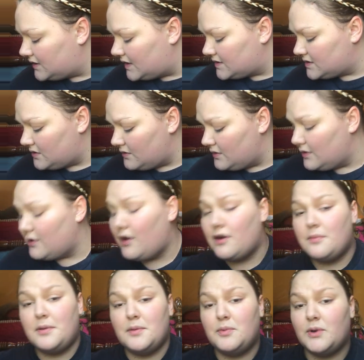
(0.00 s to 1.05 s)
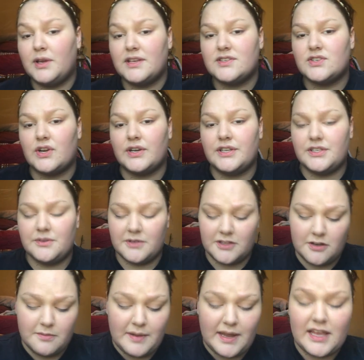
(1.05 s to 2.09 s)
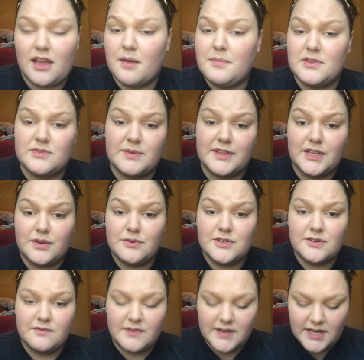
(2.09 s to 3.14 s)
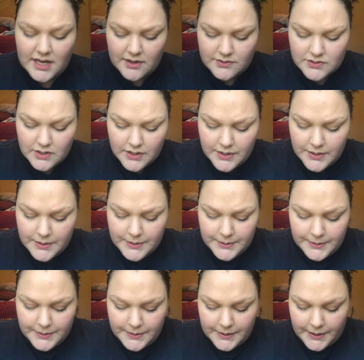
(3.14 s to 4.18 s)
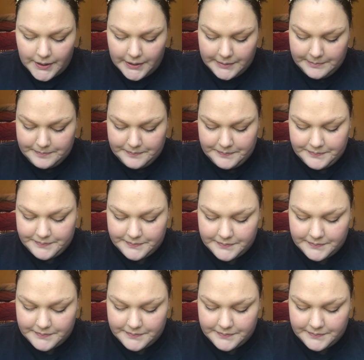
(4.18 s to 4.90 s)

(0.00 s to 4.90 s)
that's how a lot of people get started doing their makeup, is with YouTube videos. But